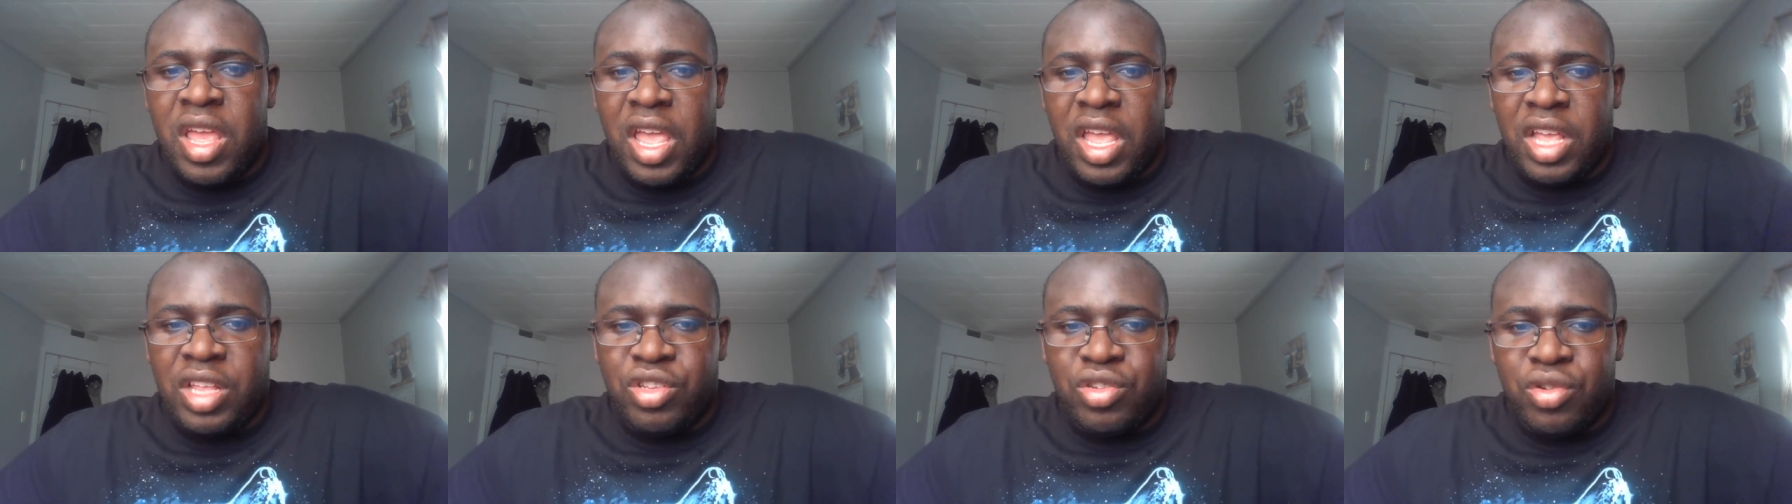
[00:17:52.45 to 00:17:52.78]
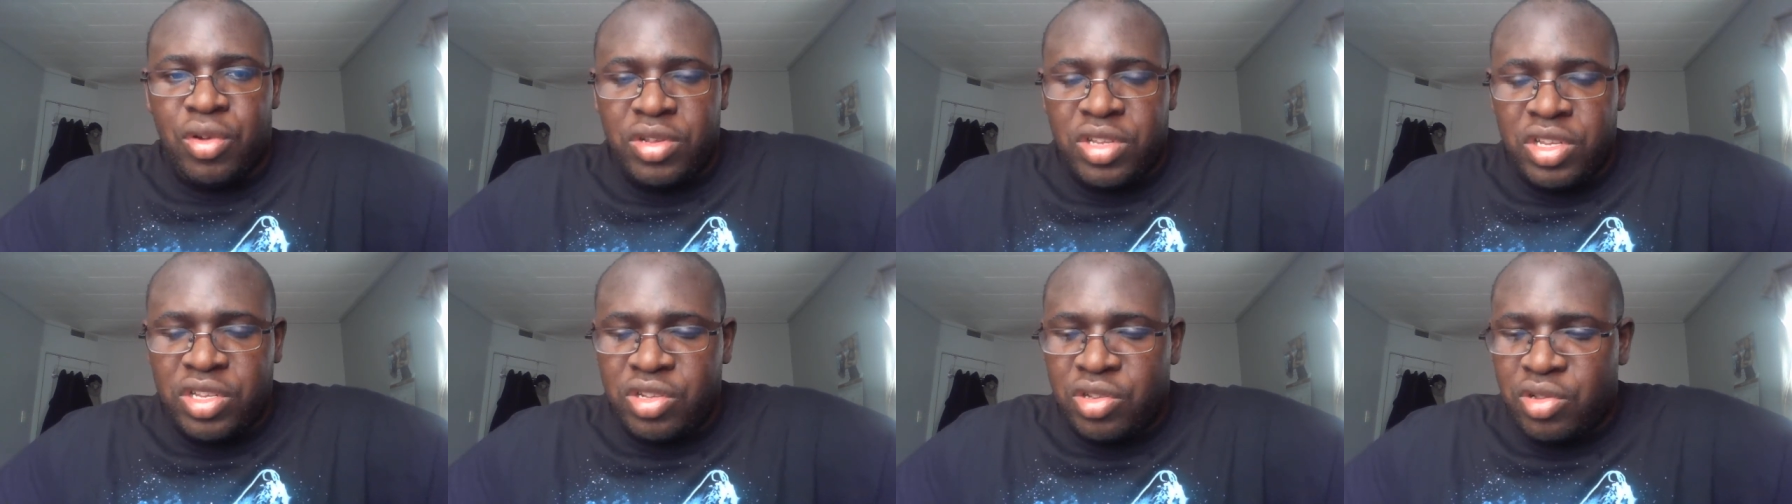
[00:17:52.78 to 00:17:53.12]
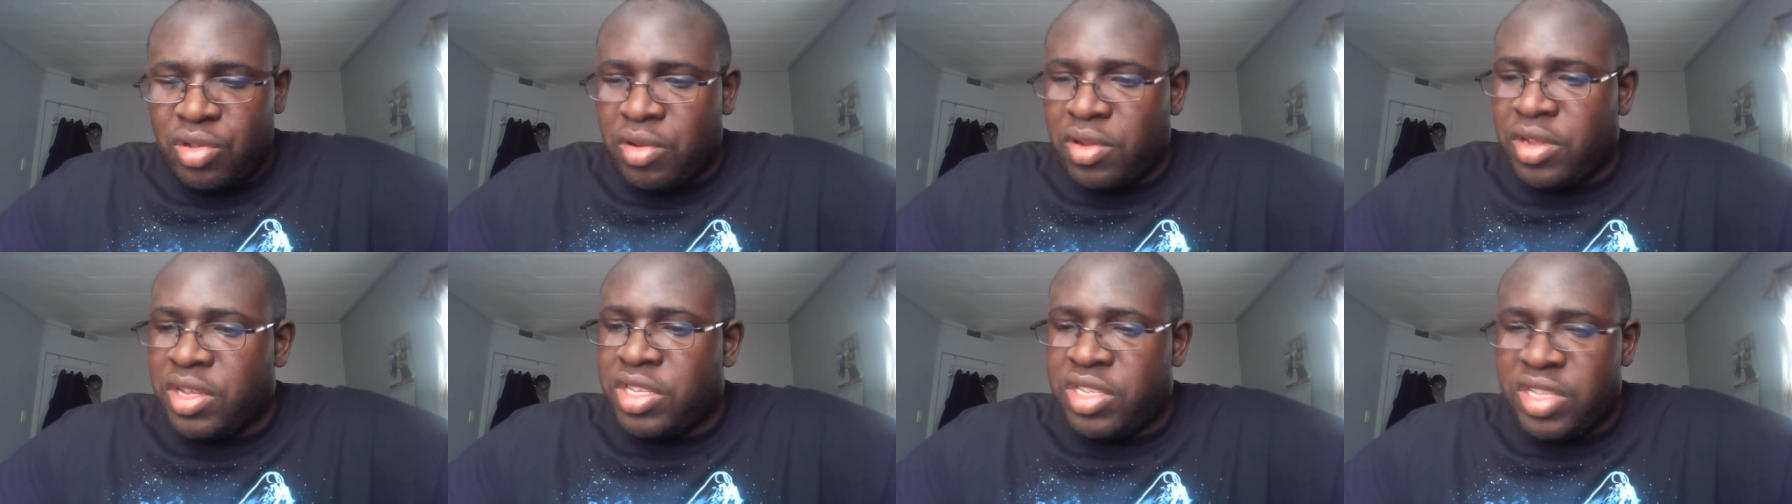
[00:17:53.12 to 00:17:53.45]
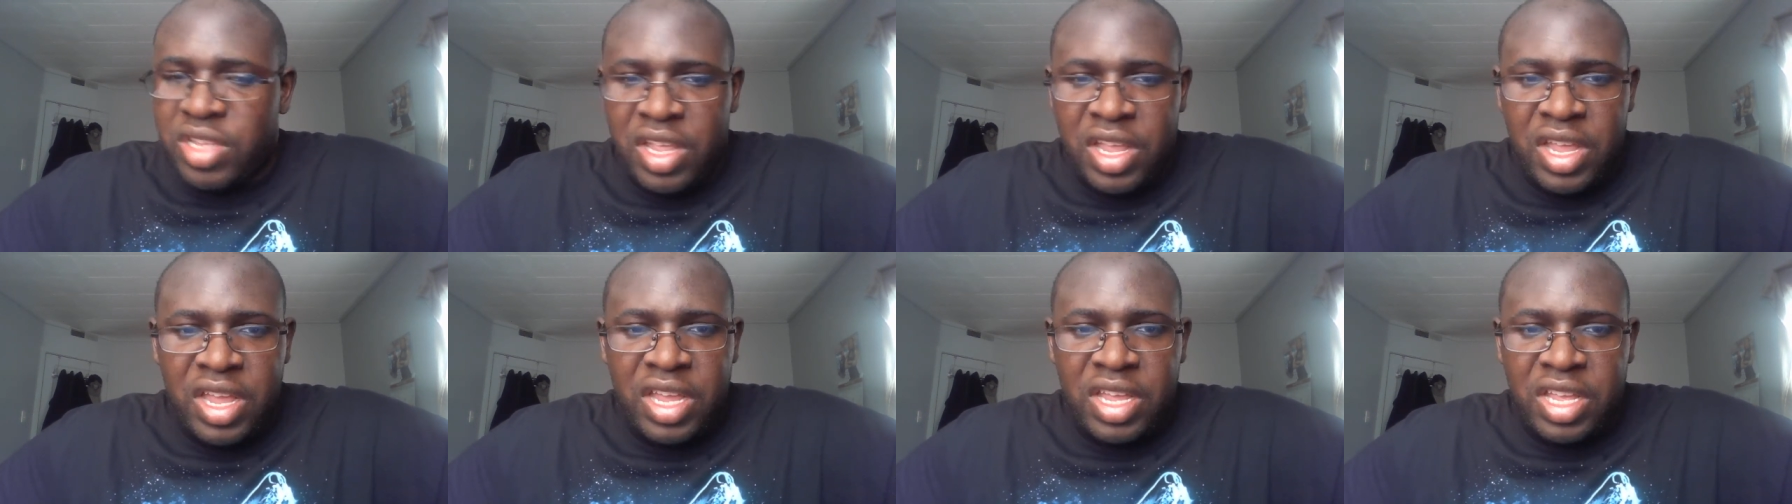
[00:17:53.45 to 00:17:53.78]
Enjoy this glorious
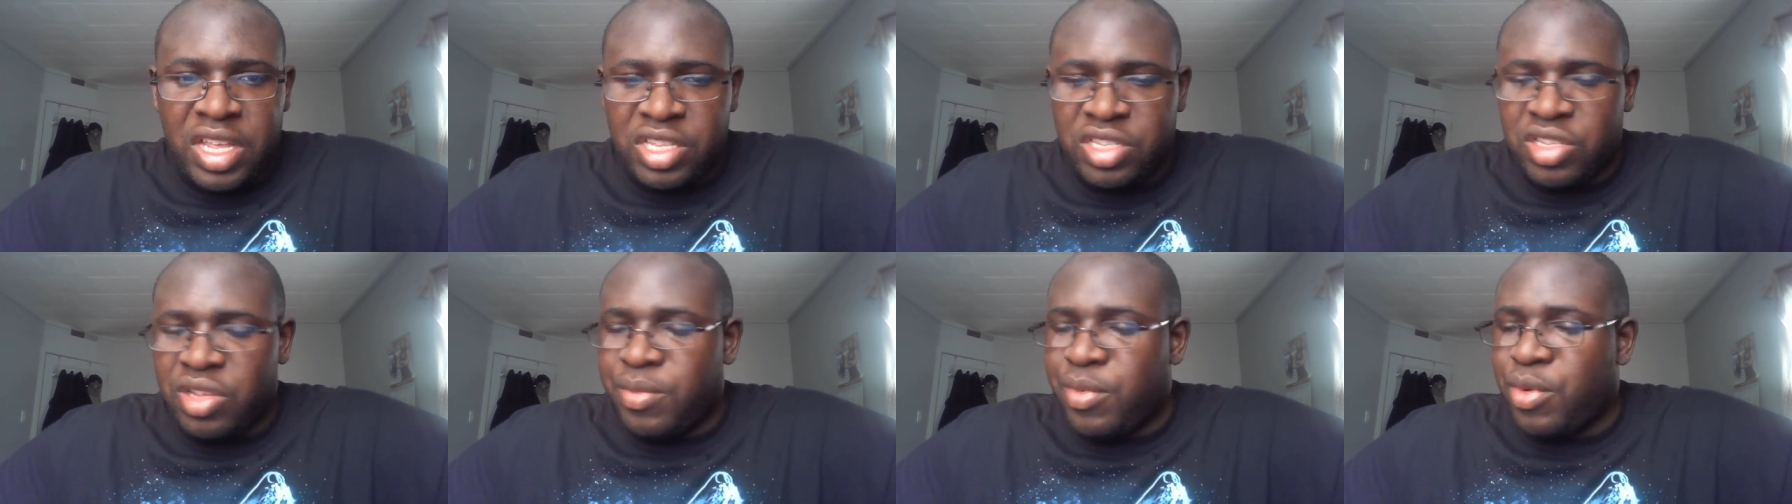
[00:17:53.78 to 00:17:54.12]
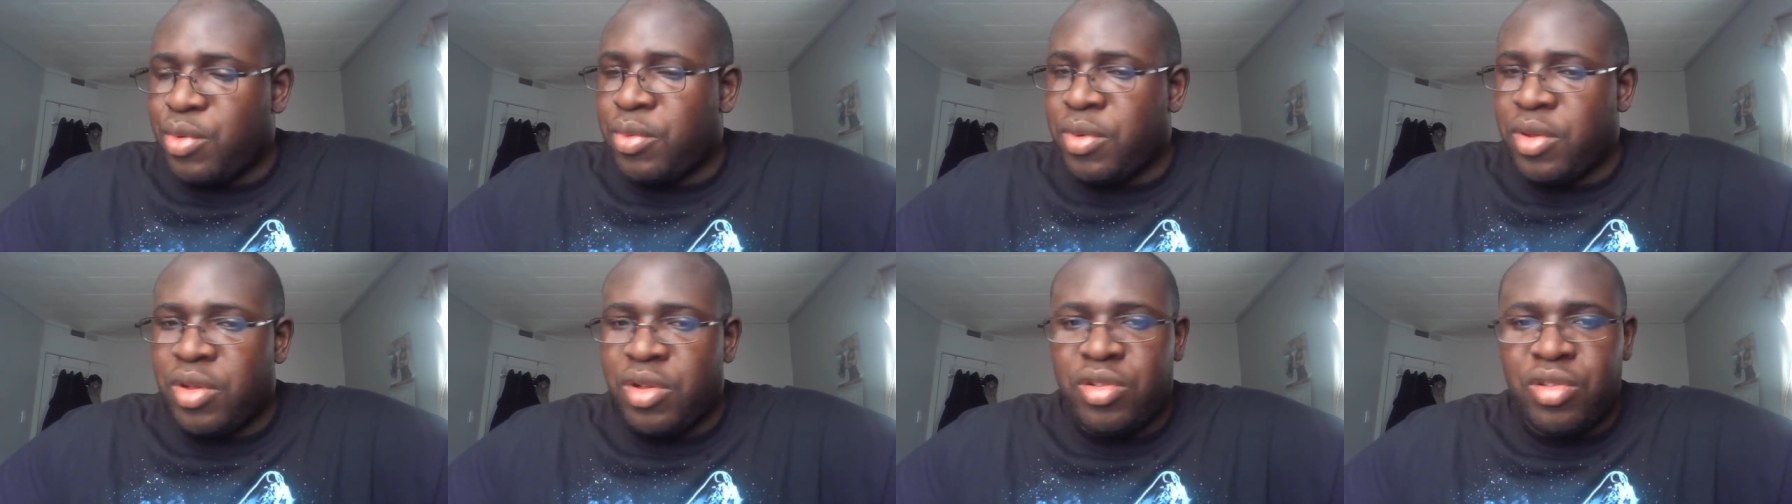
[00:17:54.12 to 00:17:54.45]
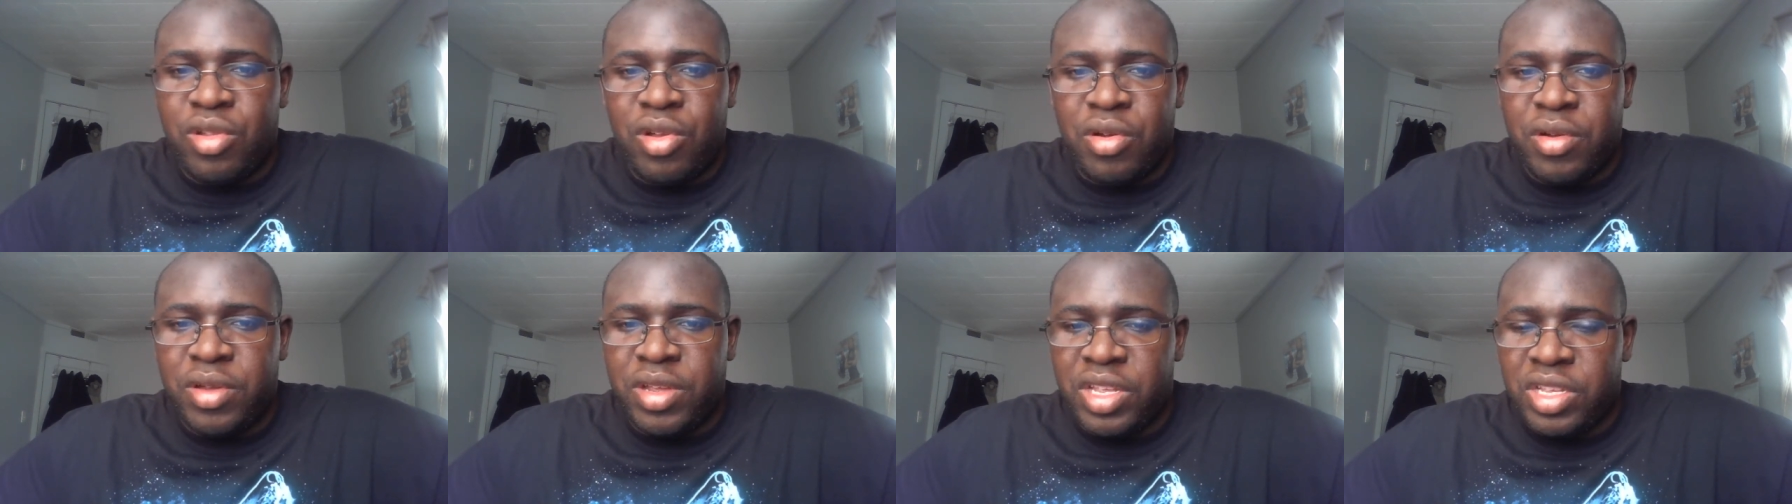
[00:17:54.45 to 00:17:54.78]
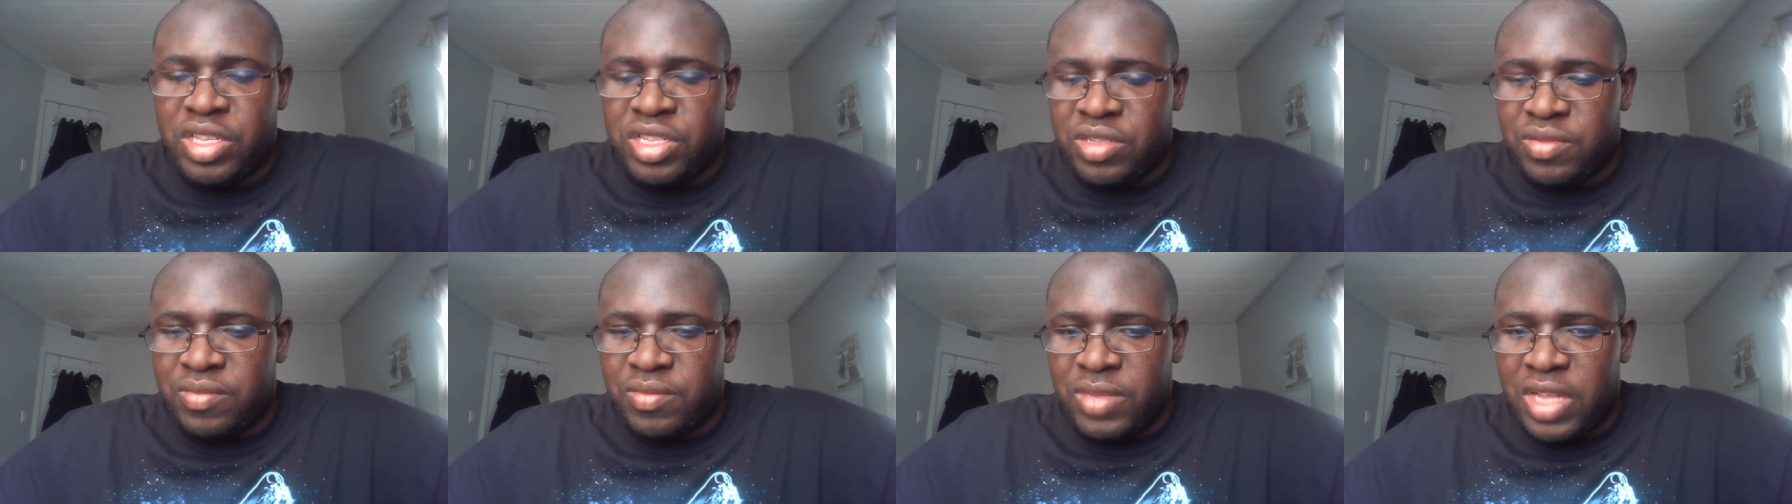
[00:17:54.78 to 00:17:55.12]
day. It's going to be real
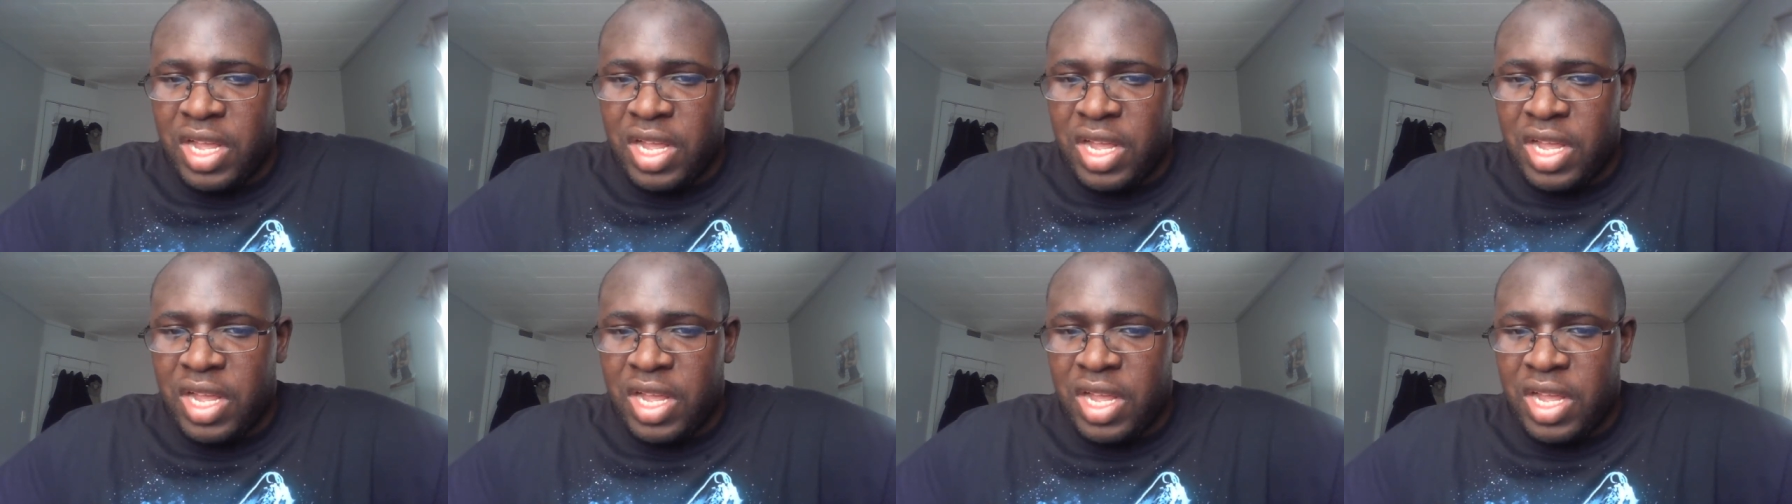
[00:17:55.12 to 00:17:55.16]
glorious.